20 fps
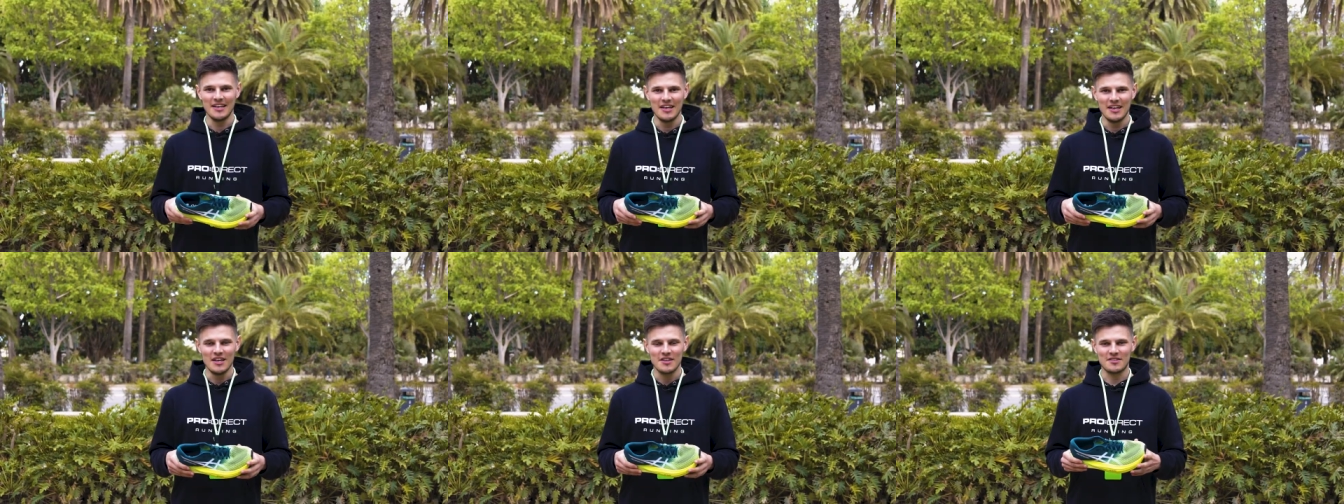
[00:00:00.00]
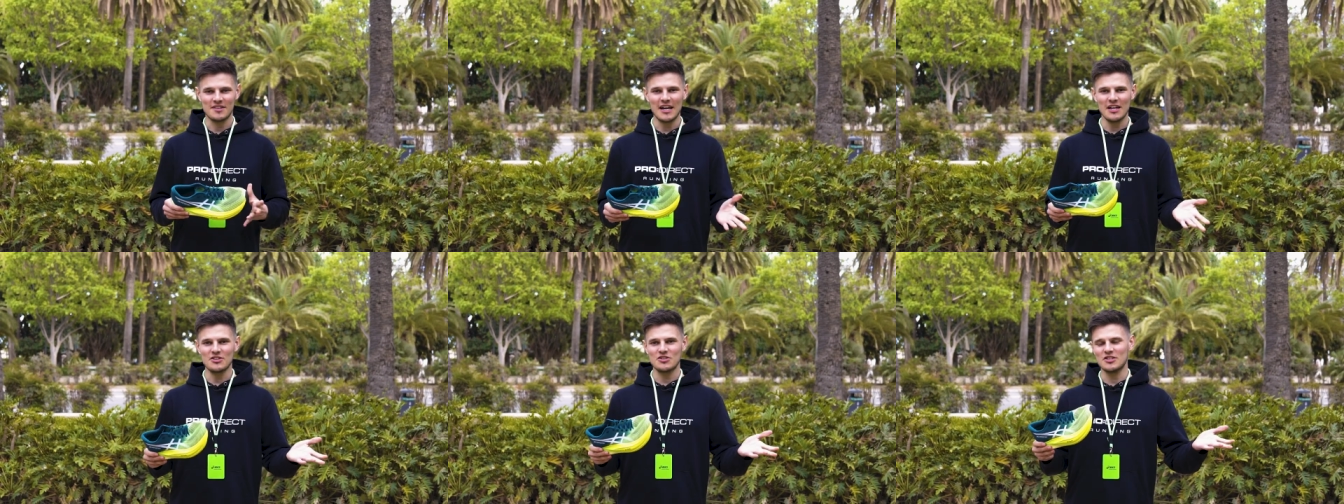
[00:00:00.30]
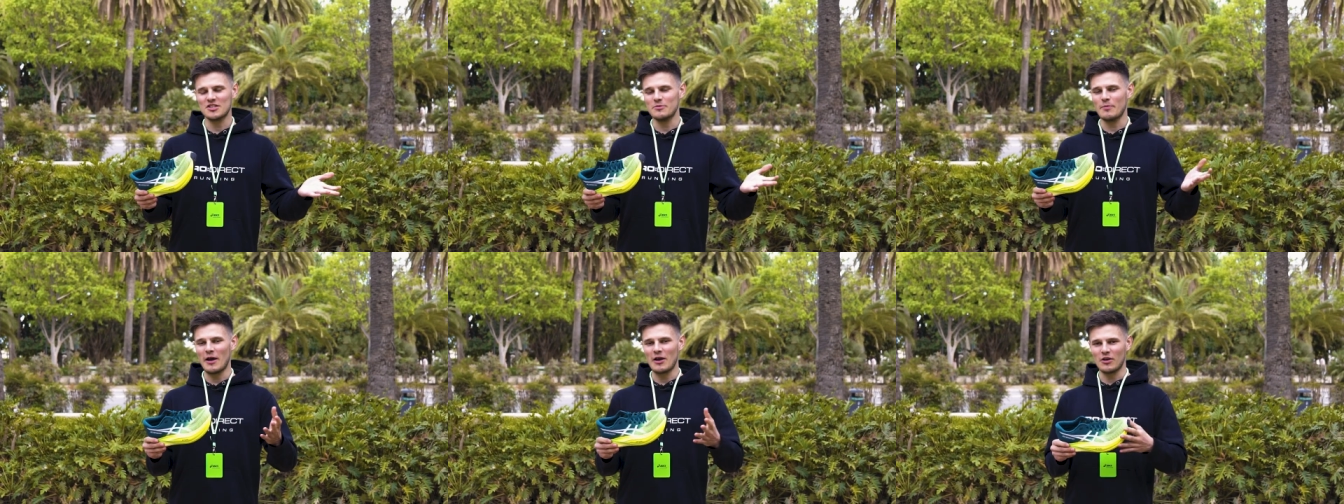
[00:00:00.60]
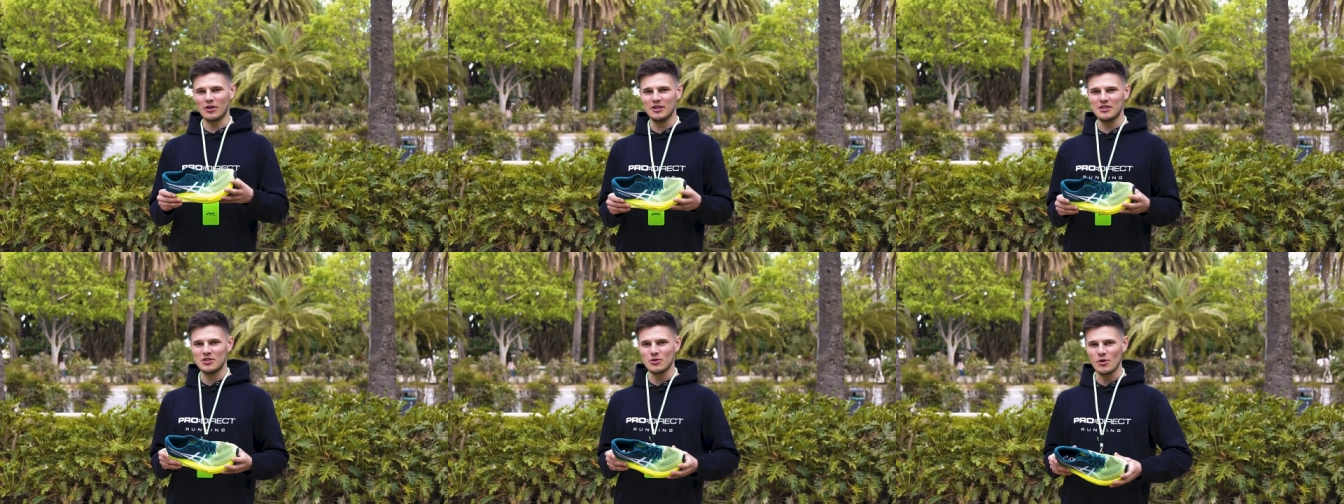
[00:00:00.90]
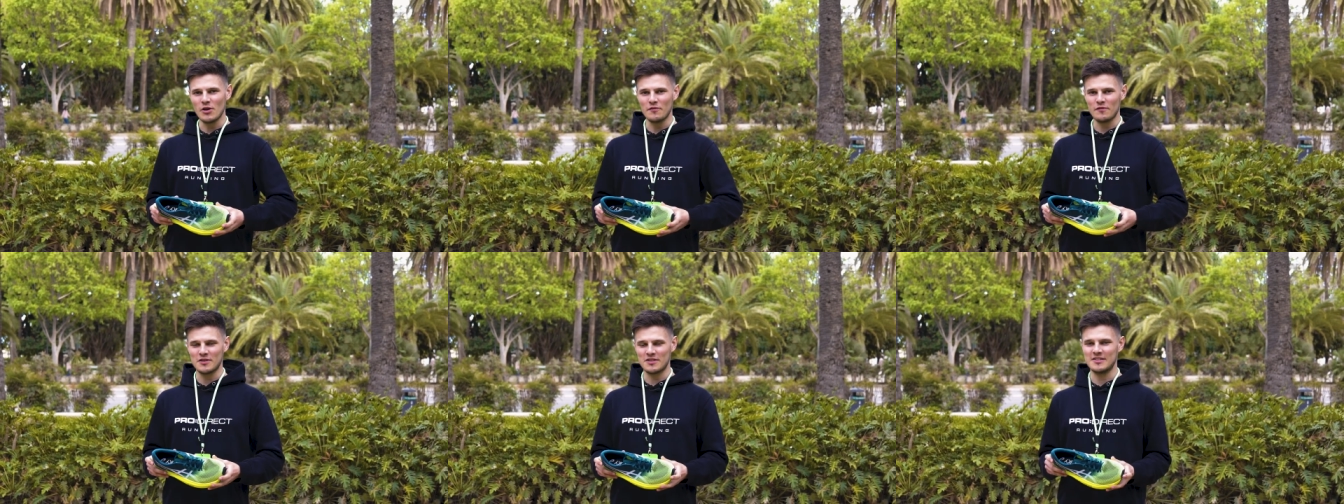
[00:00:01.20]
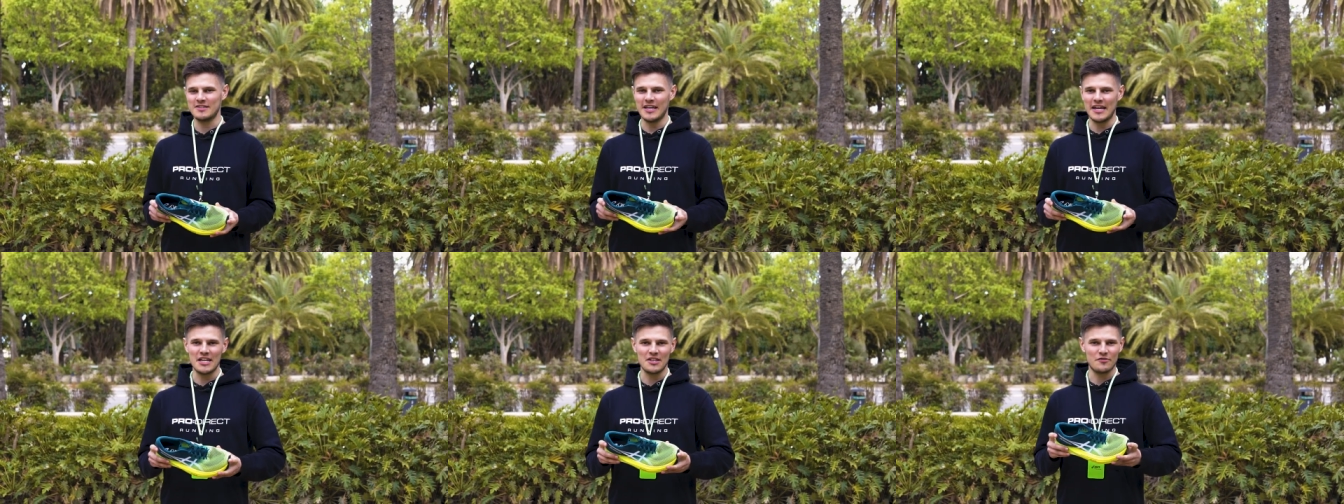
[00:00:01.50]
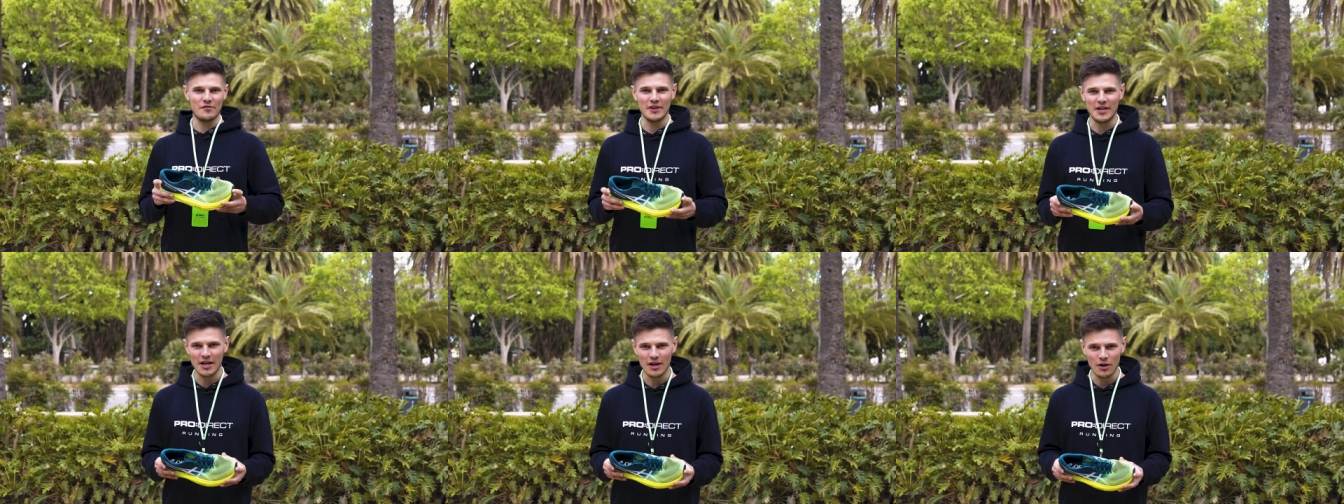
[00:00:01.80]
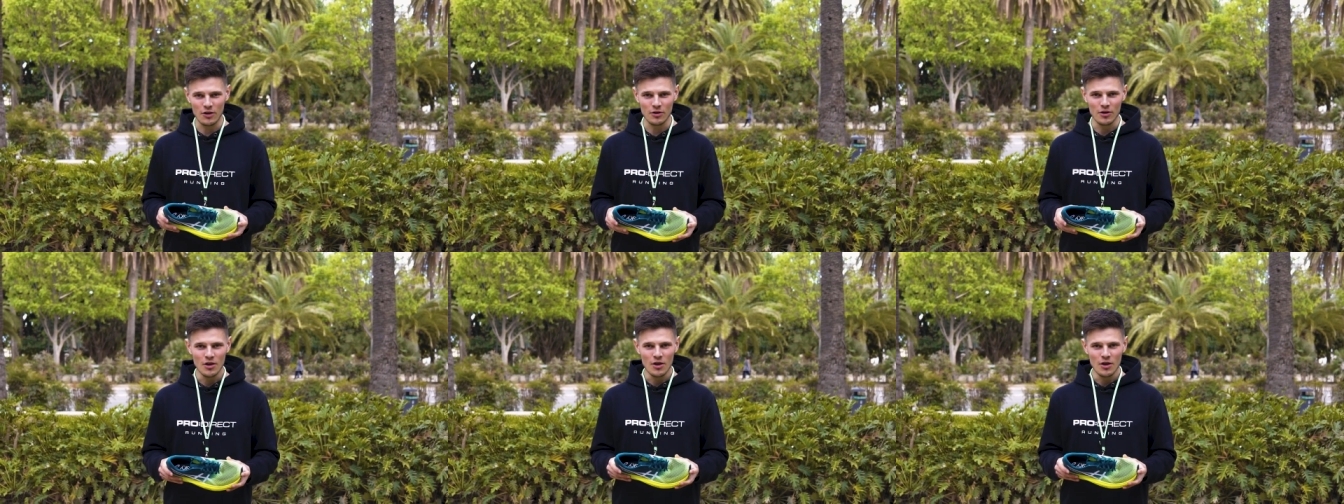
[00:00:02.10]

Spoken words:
So that's just about going to do it for today's video.